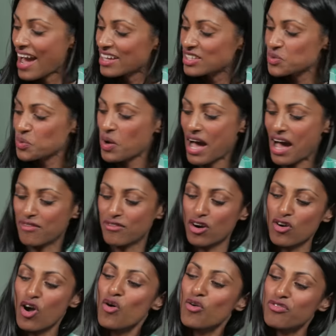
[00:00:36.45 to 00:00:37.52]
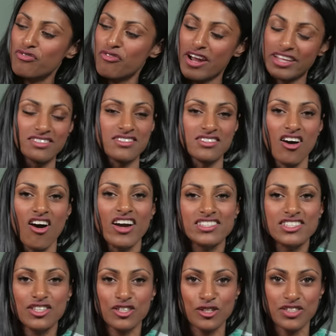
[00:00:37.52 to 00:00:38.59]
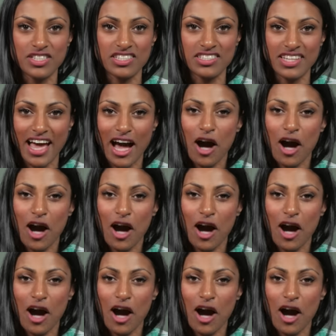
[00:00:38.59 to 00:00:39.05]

And we'll have our old friend Sir Isaac Newton to